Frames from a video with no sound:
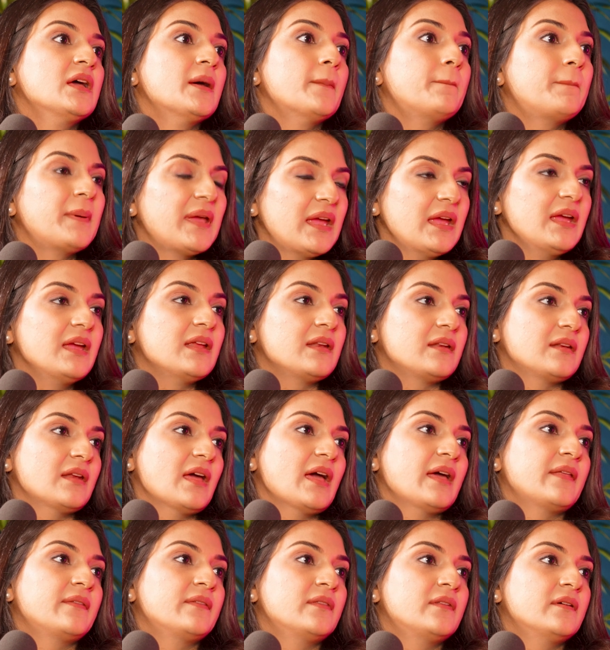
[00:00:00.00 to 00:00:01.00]
pain
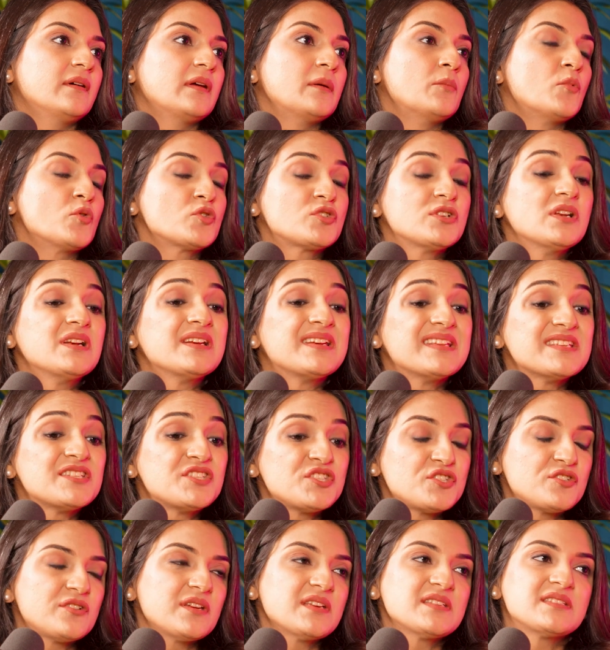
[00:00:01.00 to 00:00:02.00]
and the emotional
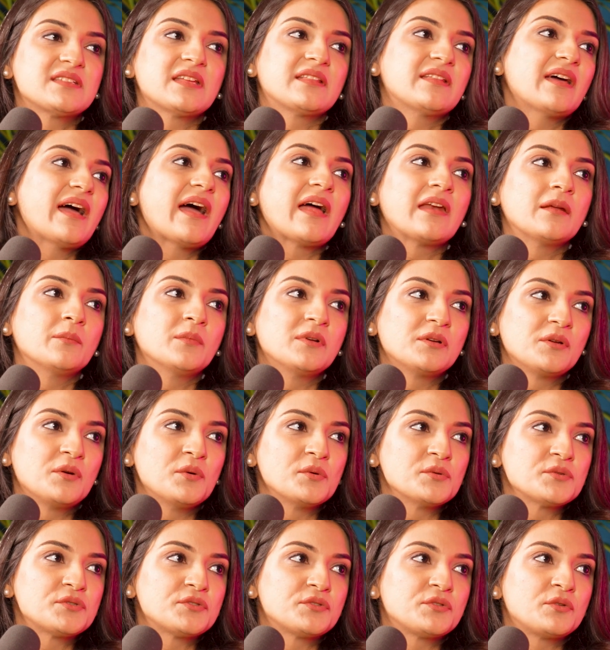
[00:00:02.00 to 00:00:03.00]
distress that the animal
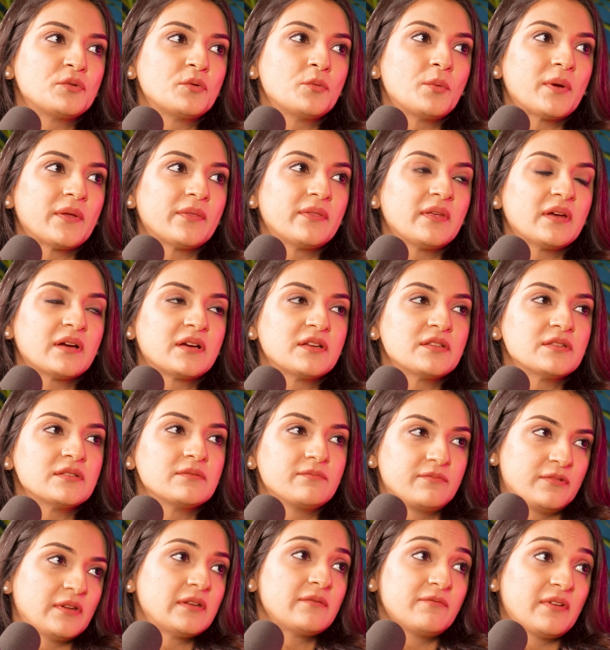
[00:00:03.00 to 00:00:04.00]
goes through when
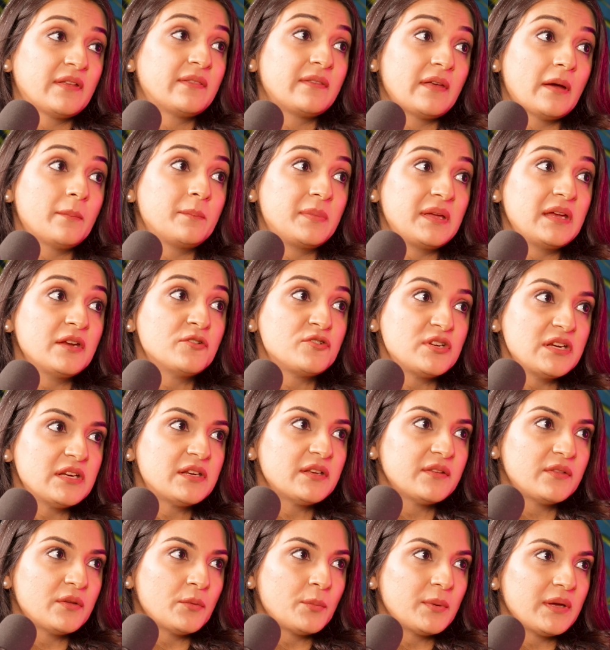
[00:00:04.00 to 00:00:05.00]
when they're being treated
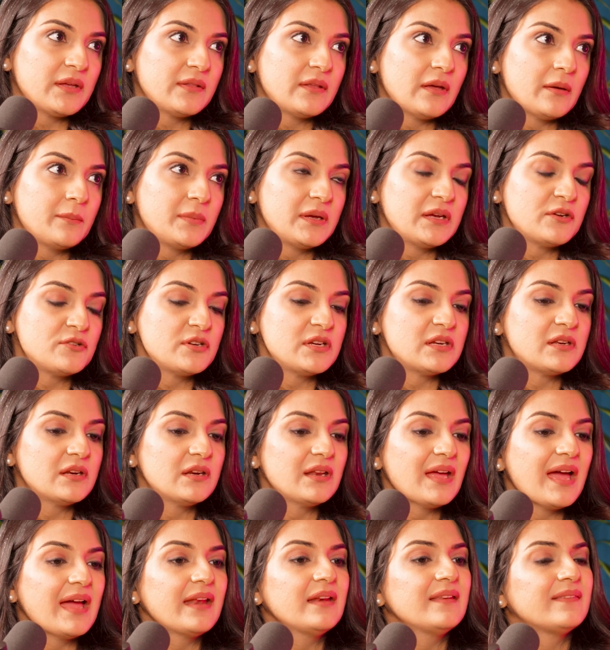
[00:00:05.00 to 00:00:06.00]
the way they're being treated,
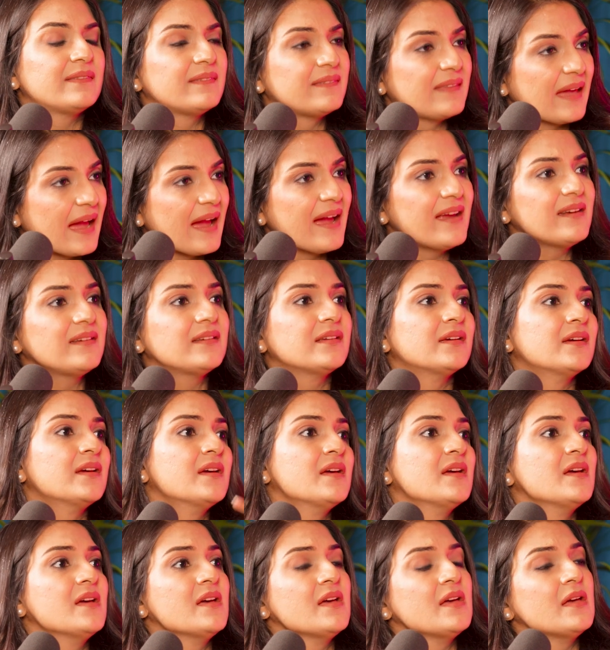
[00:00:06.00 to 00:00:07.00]
and that
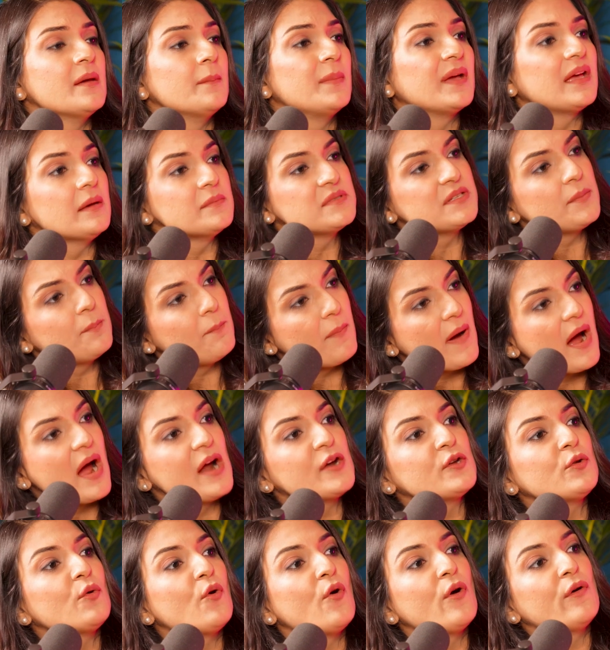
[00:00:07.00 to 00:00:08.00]
becomes a part
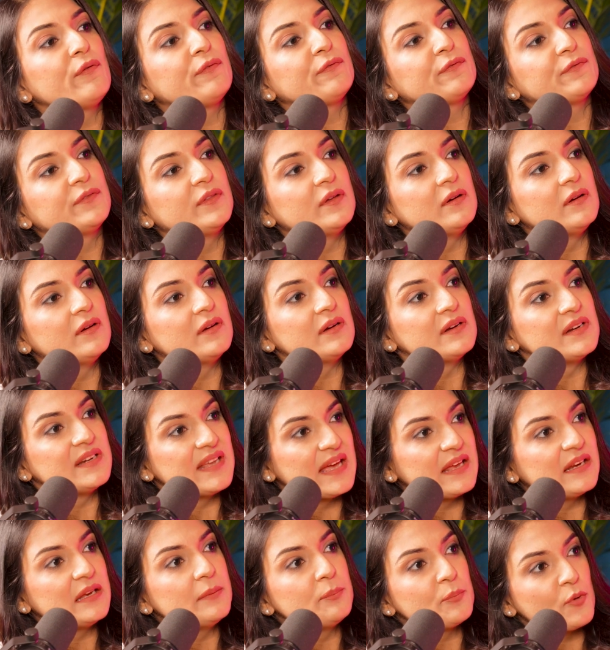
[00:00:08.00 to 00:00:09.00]
of the
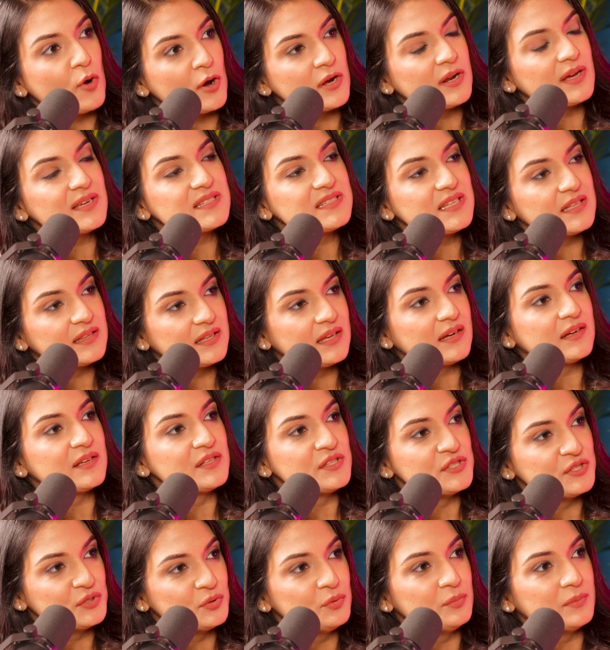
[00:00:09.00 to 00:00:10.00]
dairy products that they're
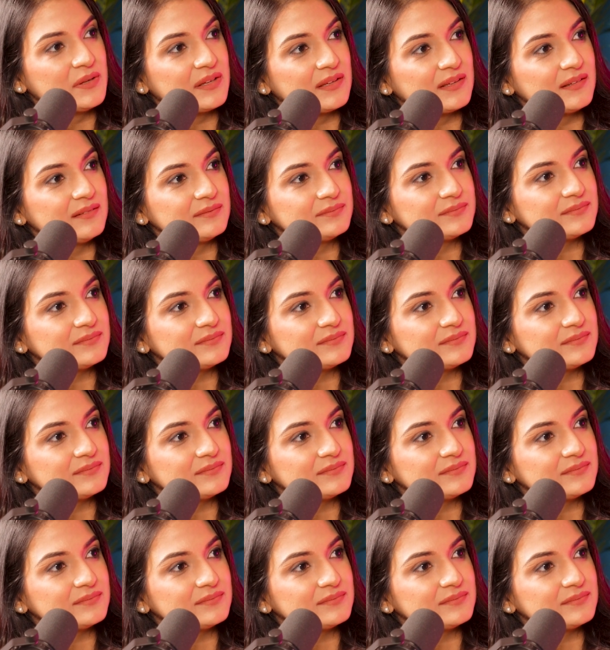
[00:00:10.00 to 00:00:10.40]
consuming,